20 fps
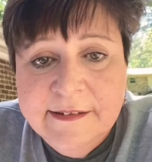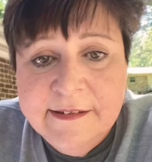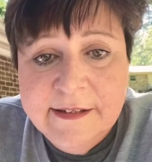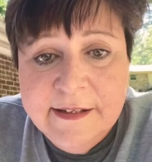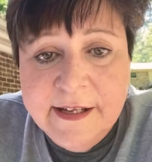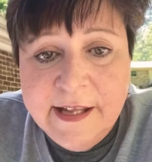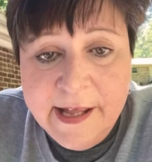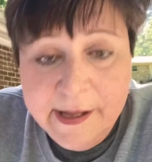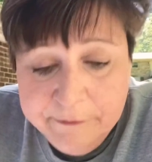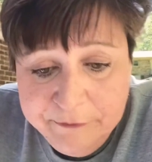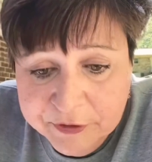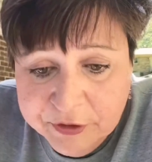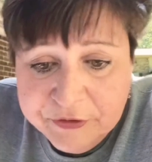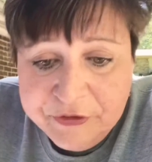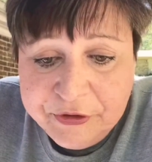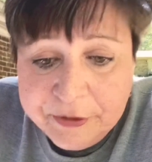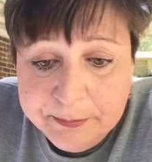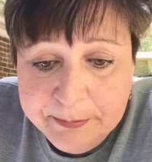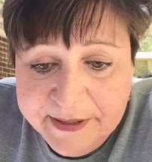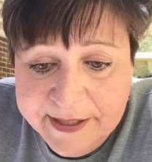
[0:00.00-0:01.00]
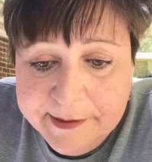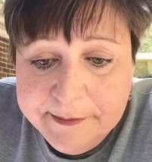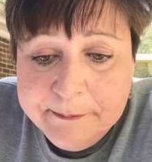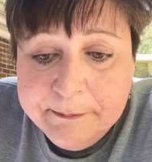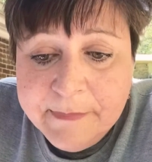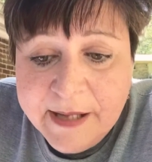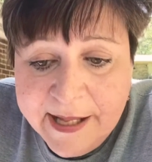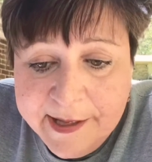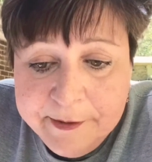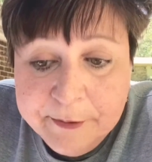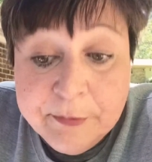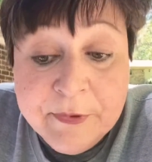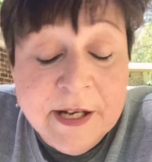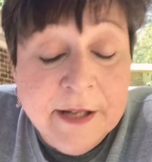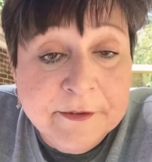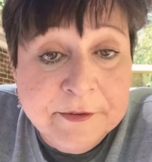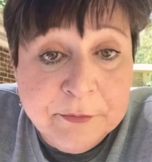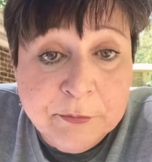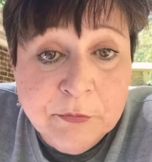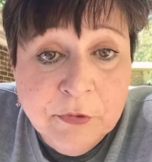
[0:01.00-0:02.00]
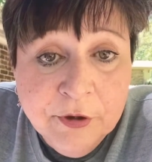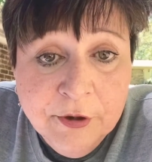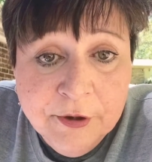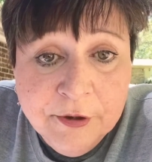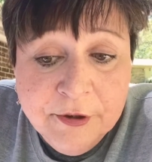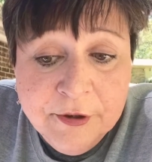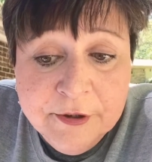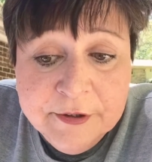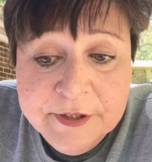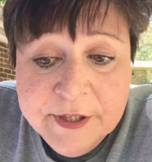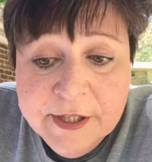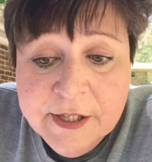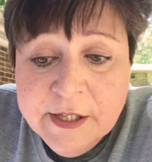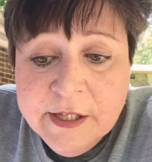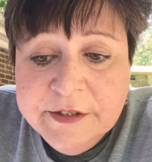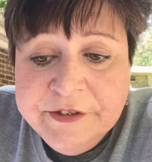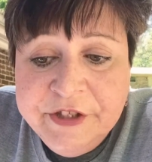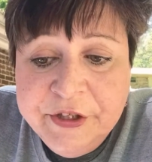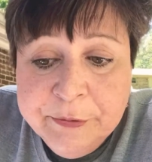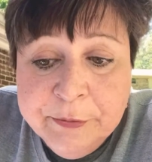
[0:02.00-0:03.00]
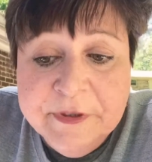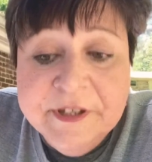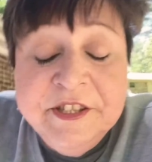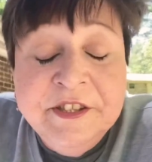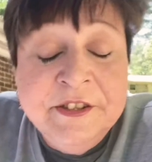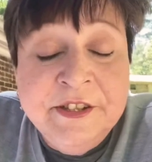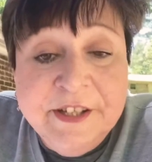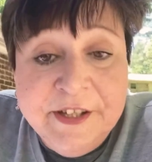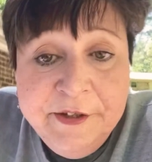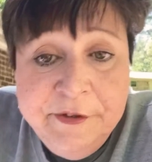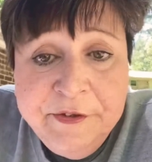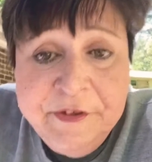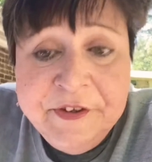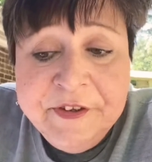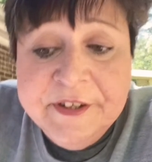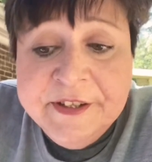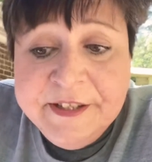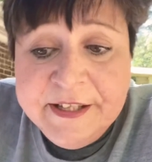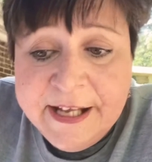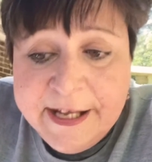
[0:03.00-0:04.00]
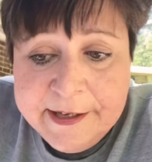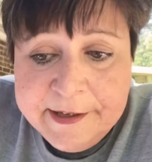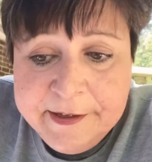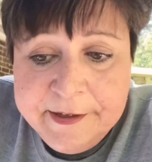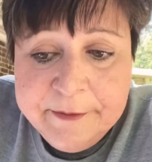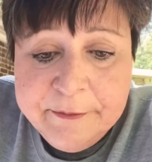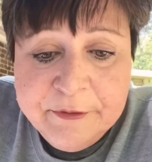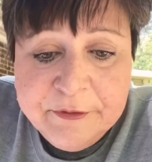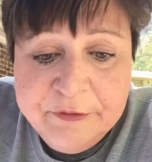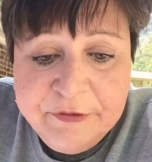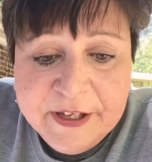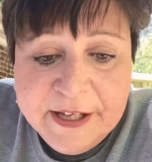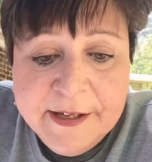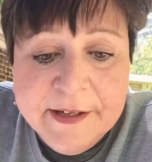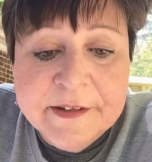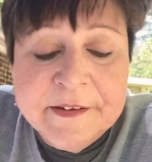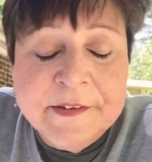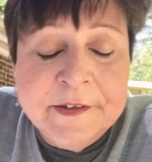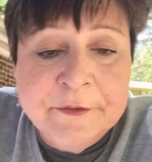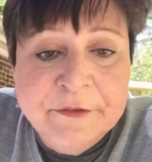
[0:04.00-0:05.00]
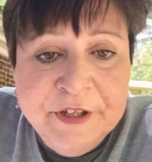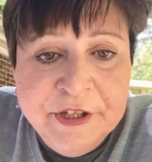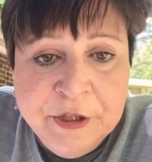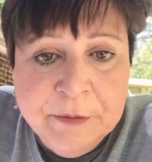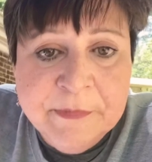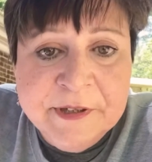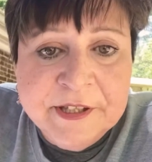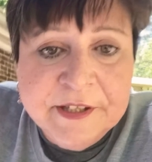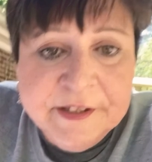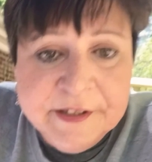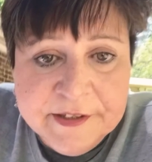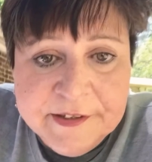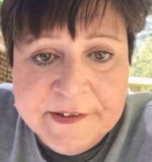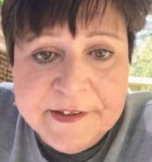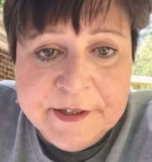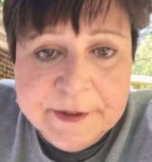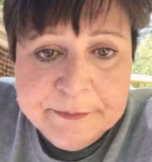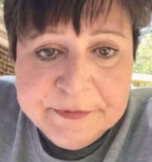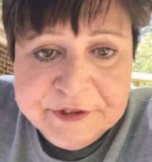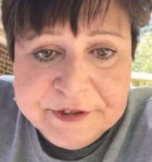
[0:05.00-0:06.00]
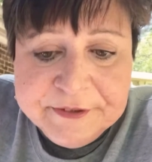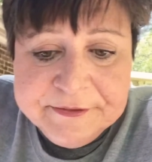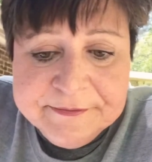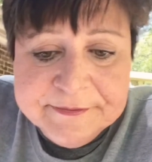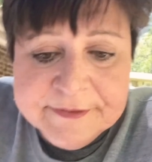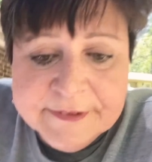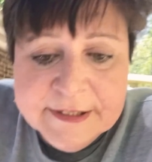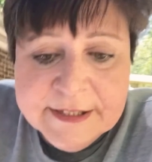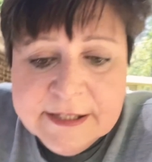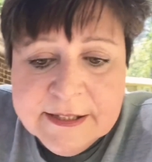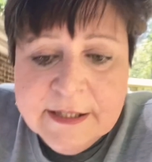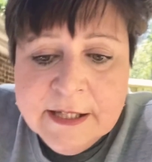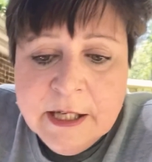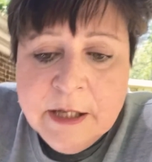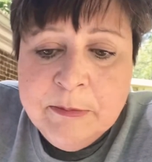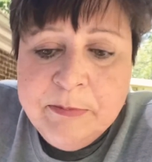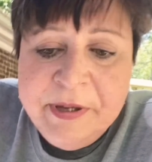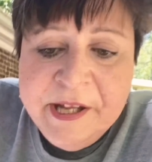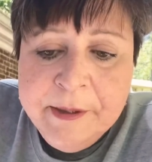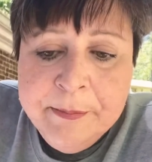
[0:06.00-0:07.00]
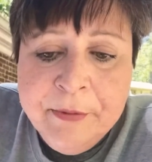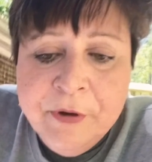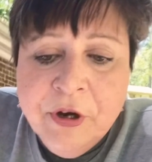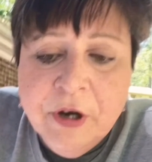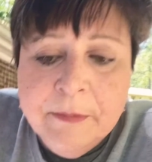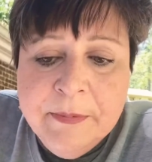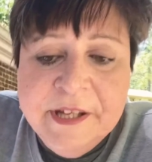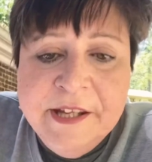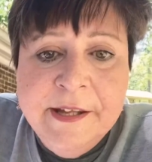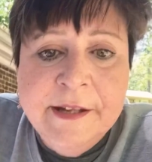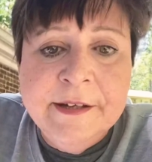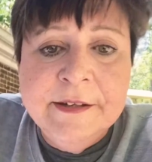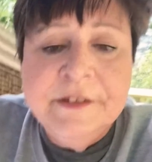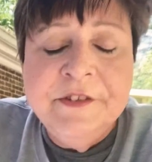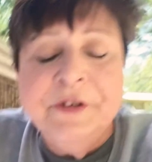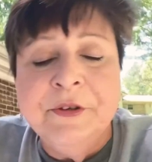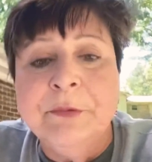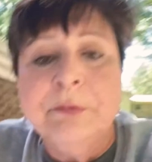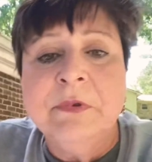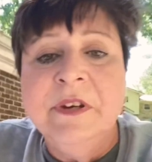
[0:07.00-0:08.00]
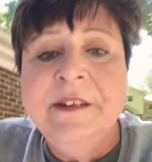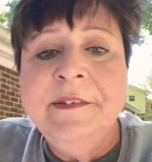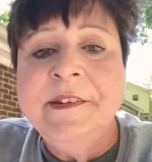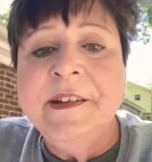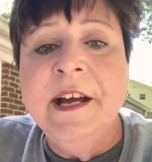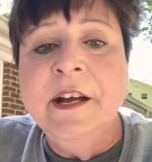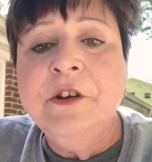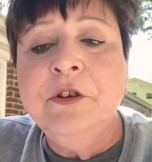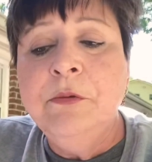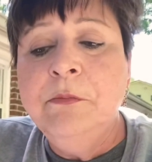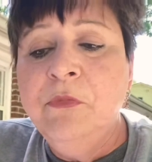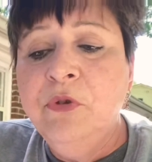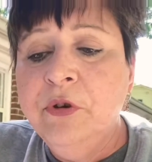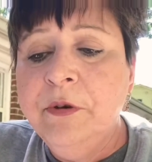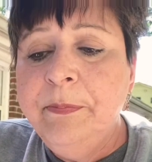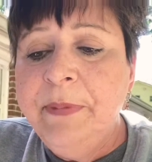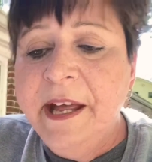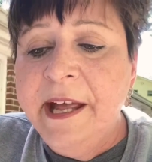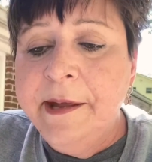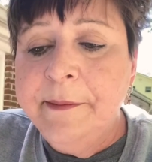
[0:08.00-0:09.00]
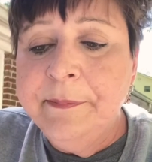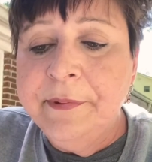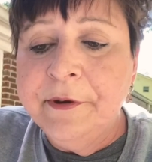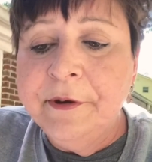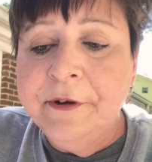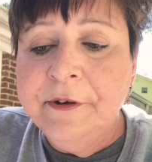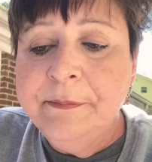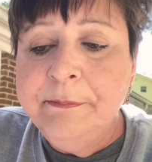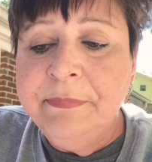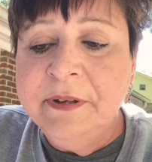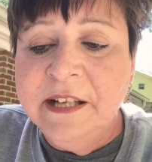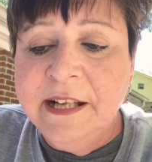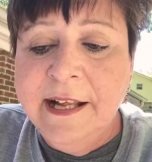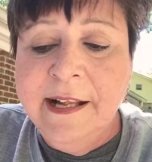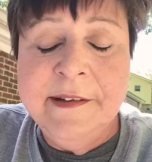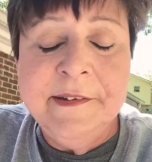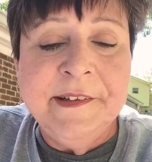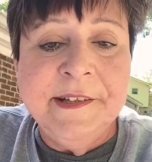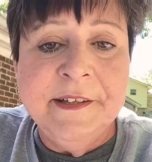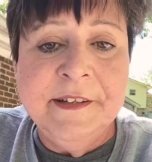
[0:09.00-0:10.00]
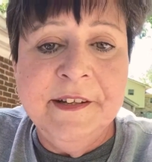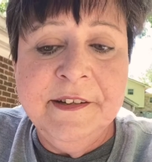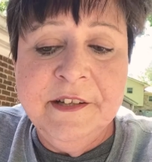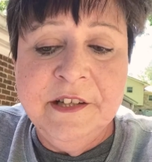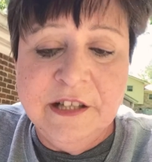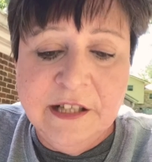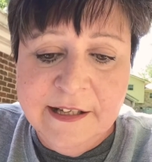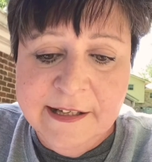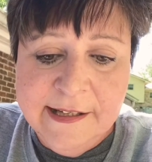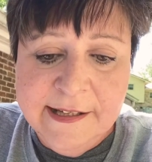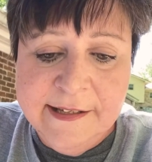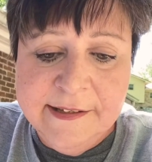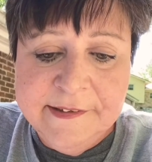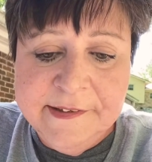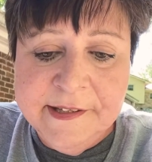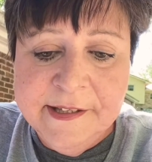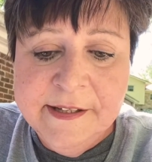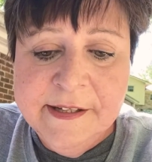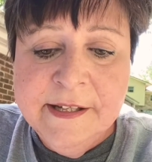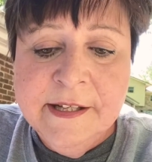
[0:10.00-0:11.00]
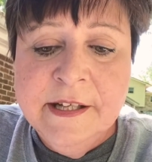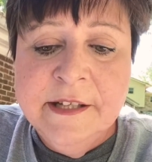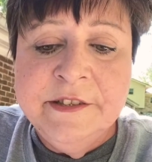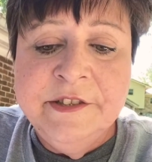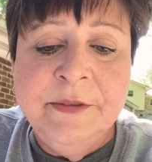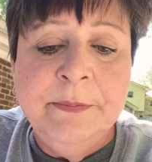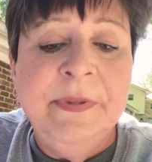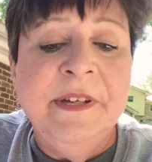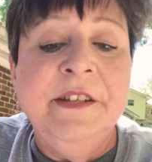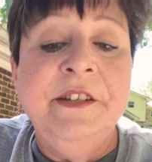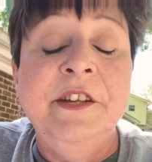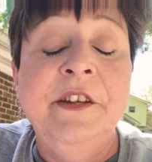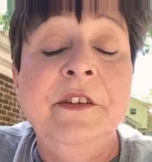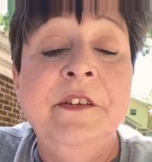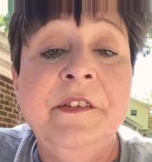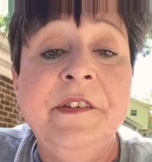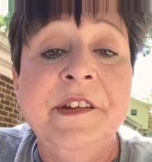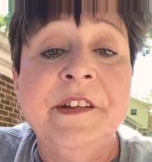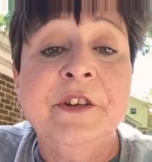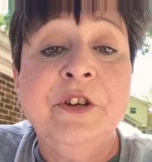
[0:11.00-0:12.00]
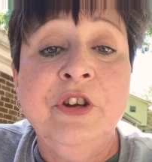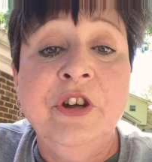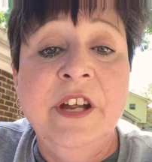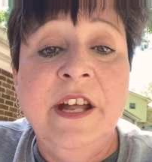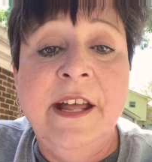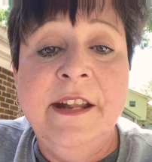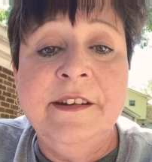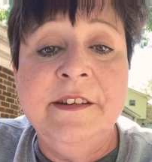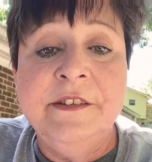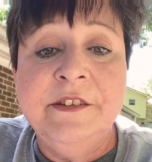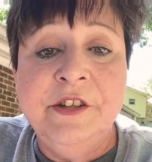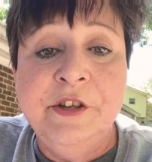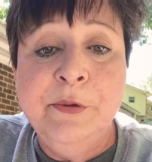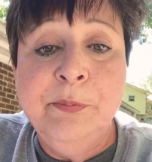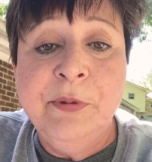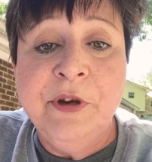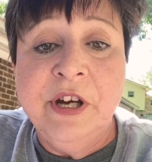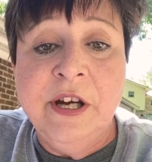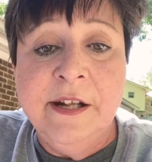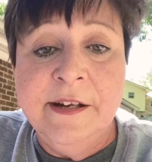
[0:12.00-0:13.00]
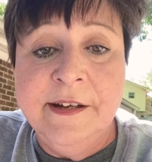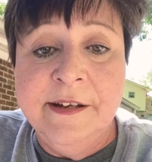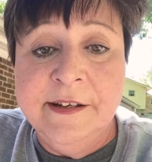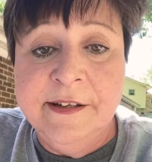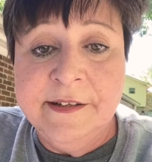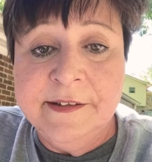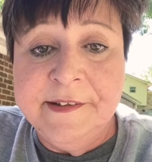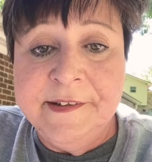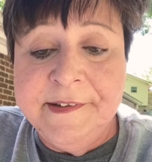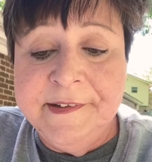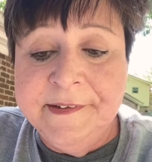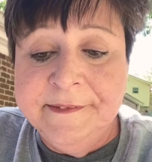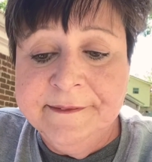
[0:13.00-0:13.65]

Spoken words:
efforts are being made around the world to reduce the negative effects of human consumption. People are beginning to recycle more paper, plastic, and glass to be used in creating new products.